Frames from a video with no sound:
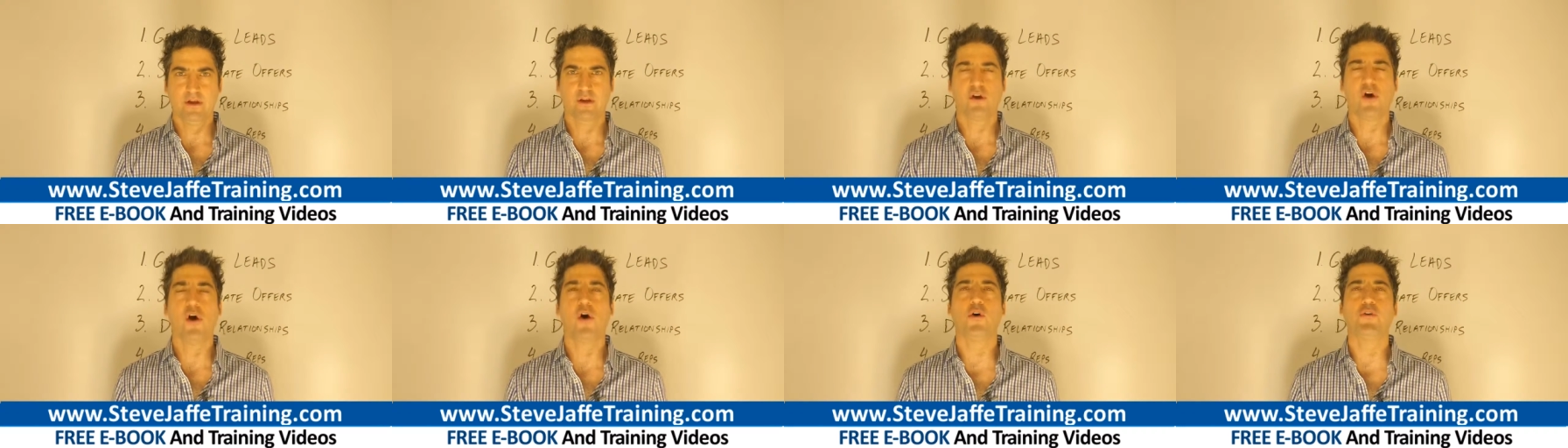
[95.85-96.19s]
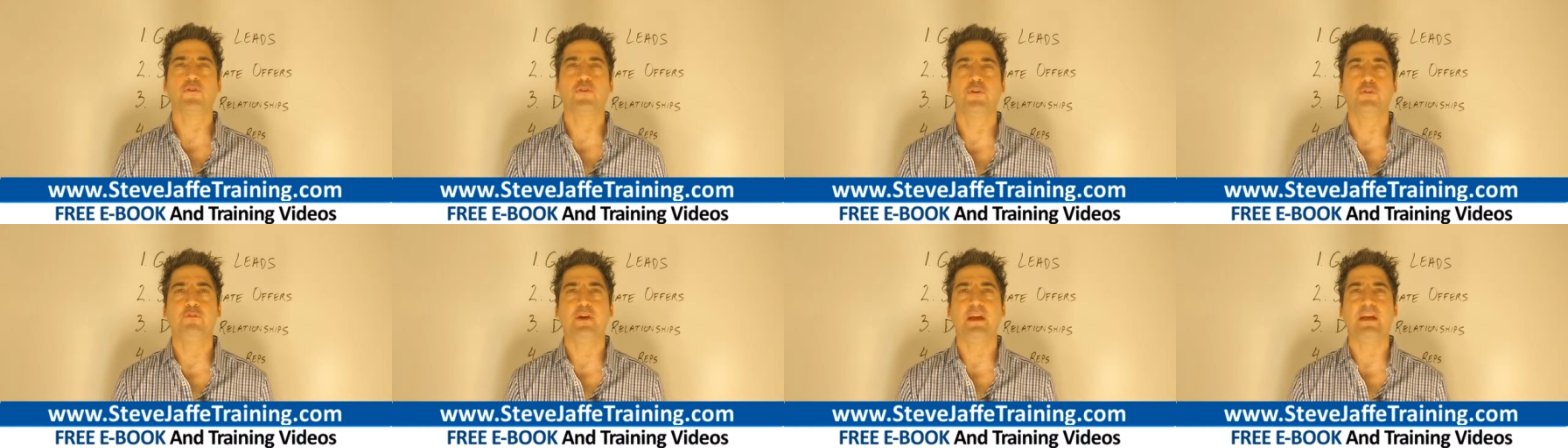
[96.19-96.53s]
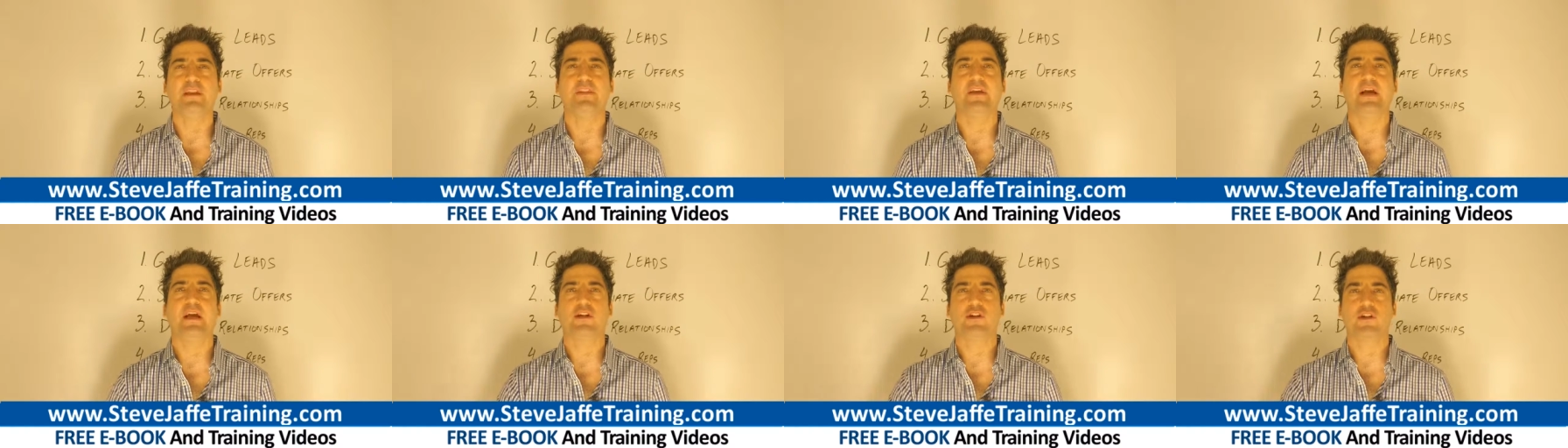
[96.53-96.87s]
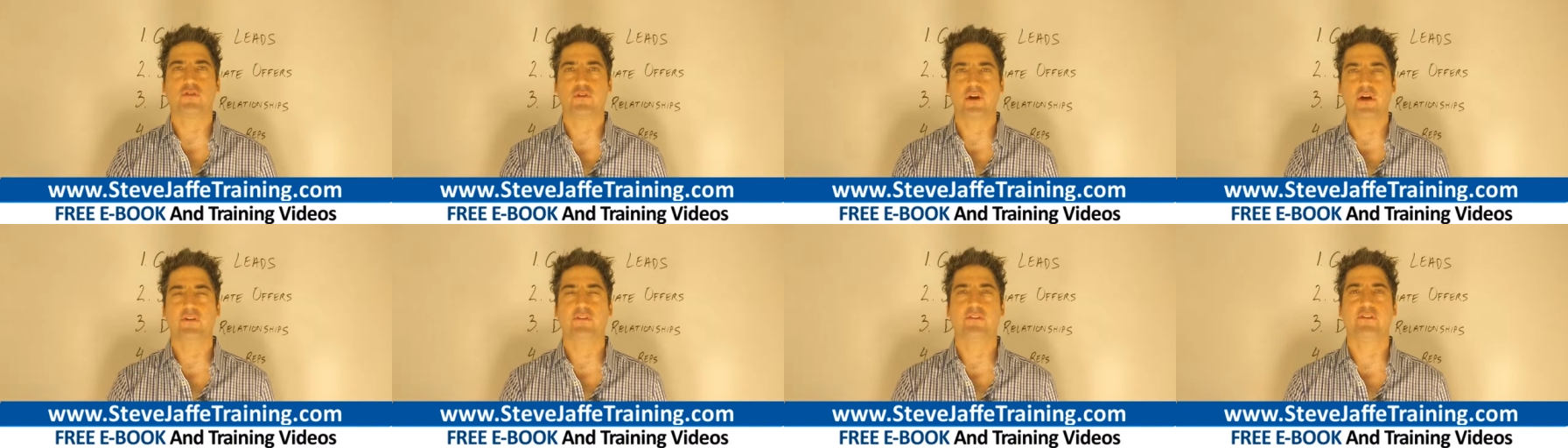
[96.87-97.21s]
Cultivate that
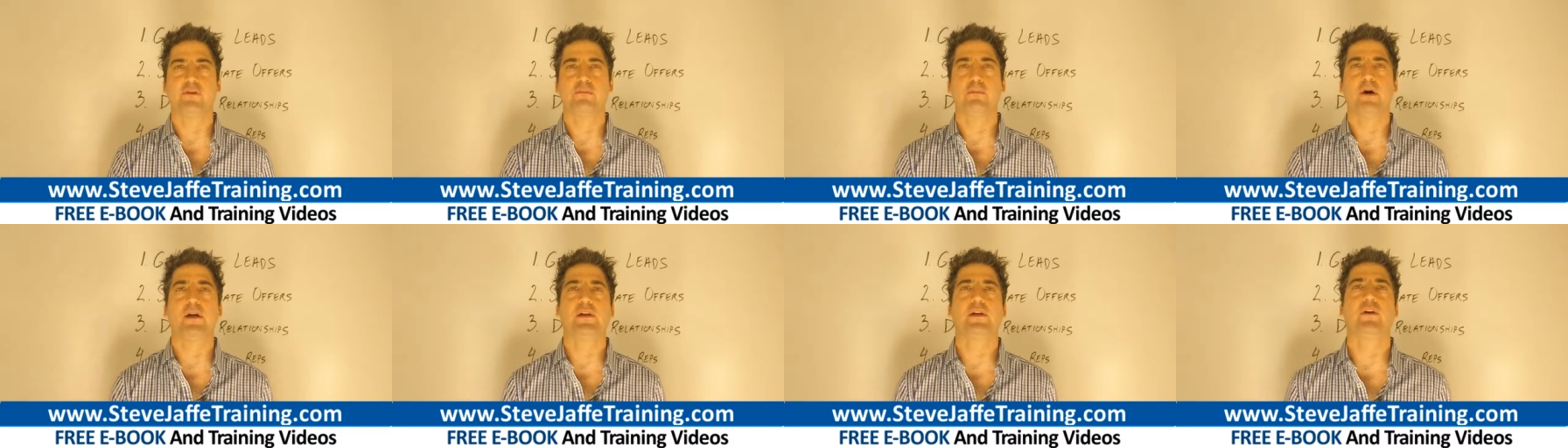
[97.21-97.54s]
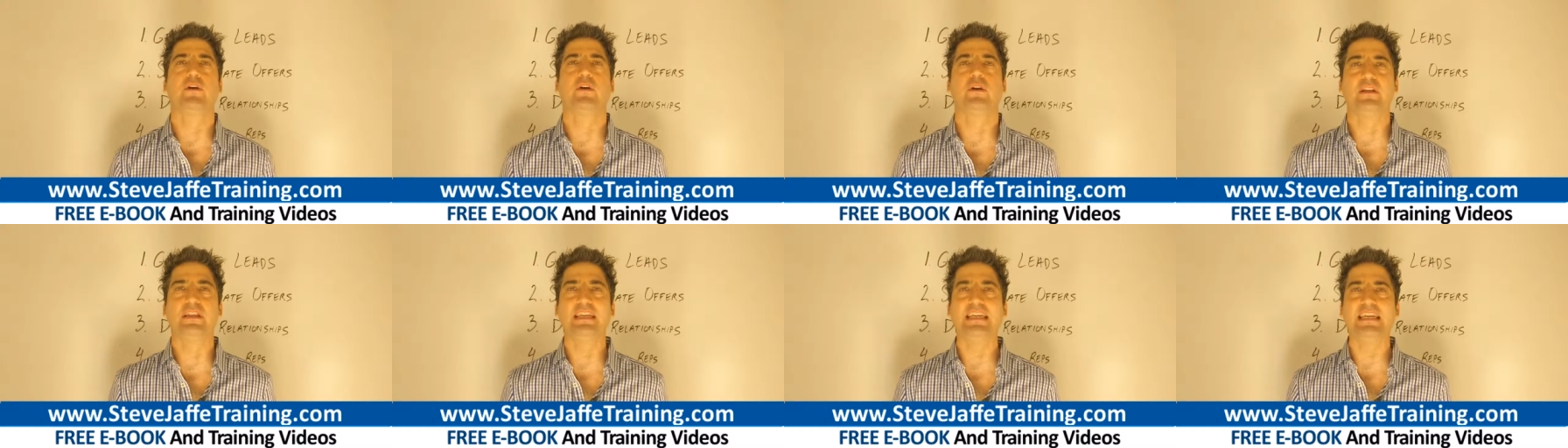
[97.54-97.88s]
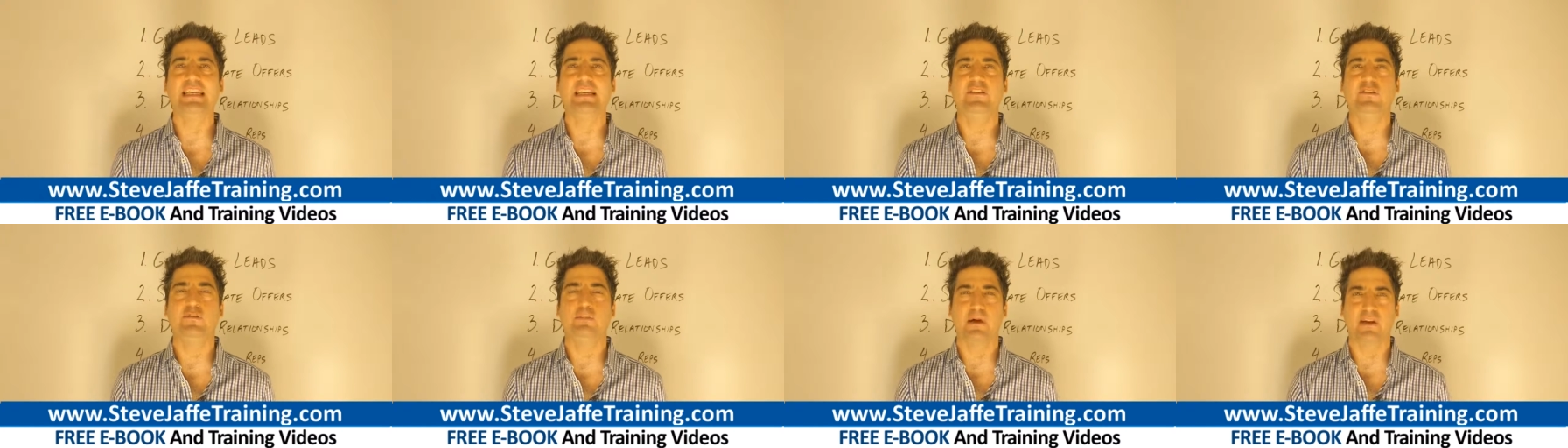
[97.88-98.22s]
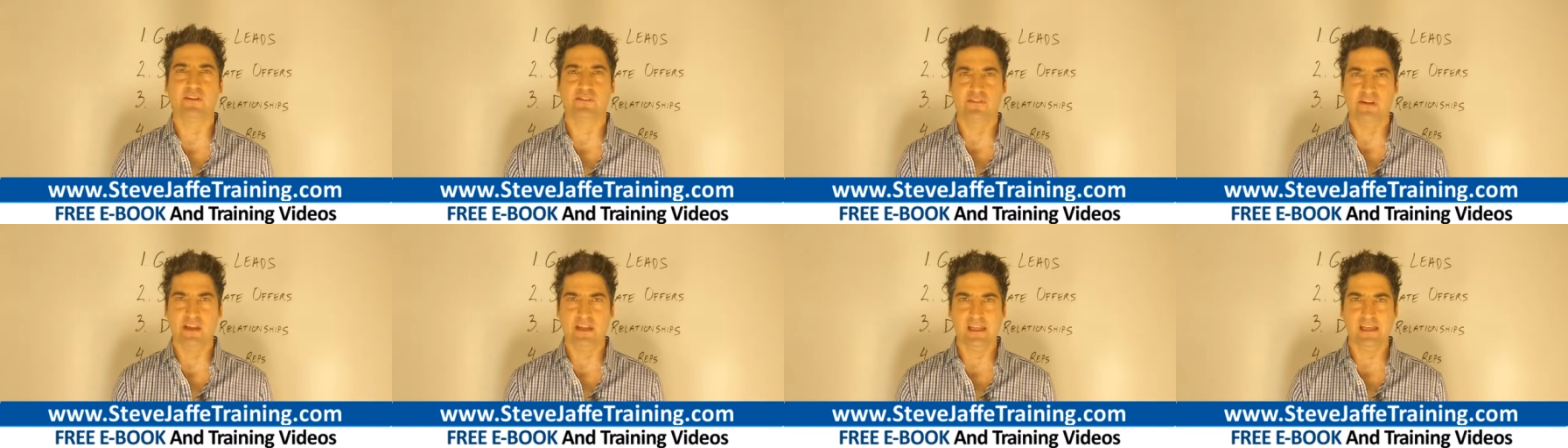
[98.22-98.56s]
trust among your leads
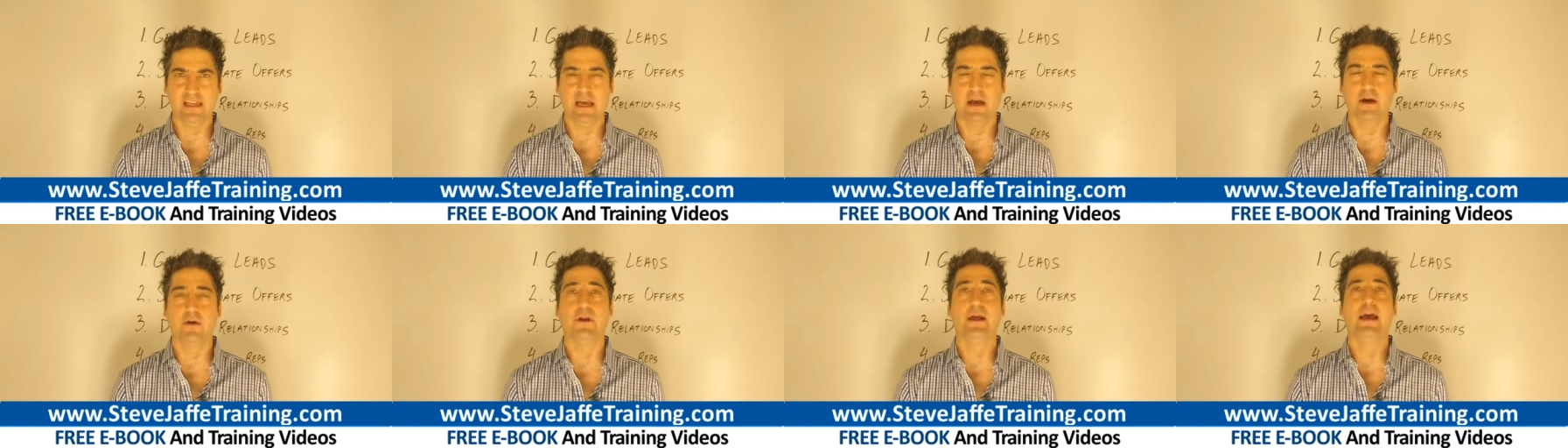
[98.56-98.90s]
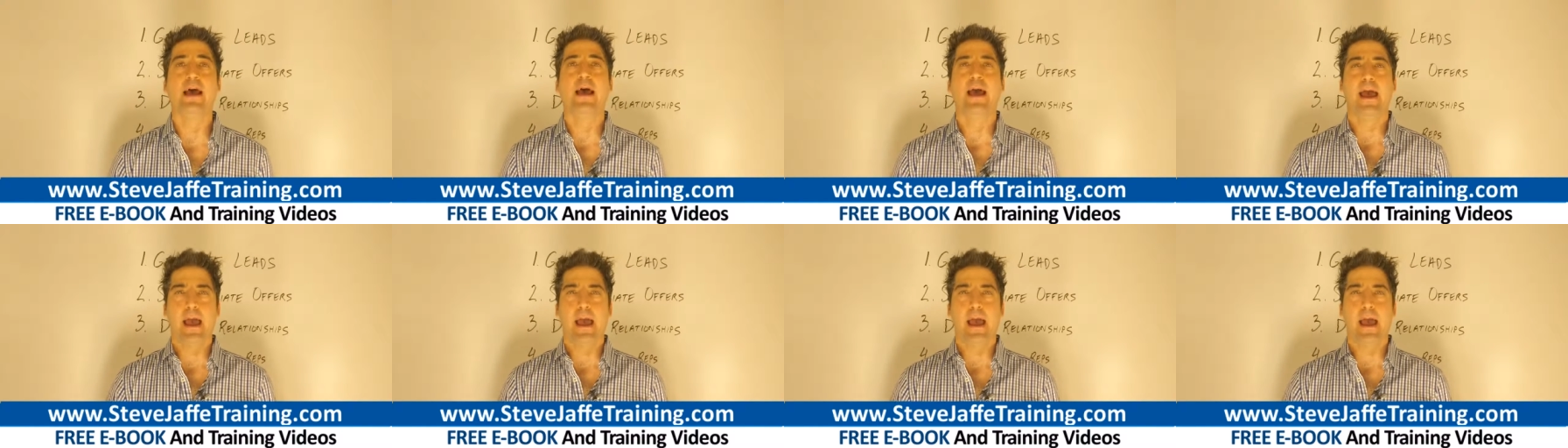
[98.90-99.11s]
by sending out